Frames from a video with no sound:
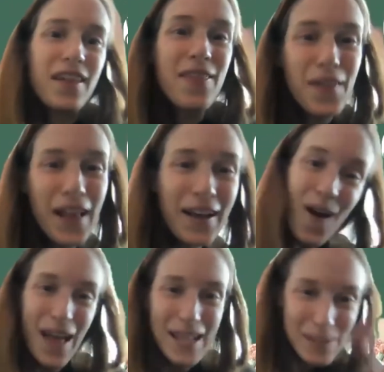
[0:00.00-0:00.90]
Then they're like,
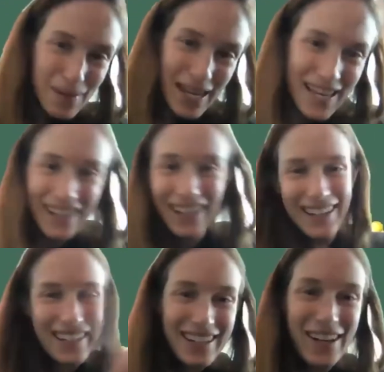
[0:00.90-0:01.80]
oh, that's
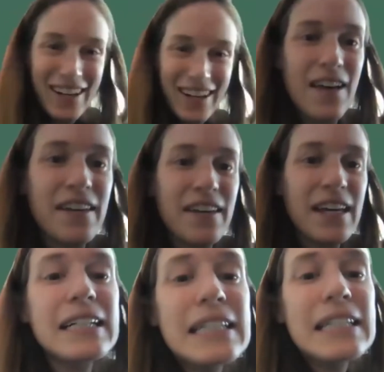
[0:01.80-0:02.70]
me. You know, they love it.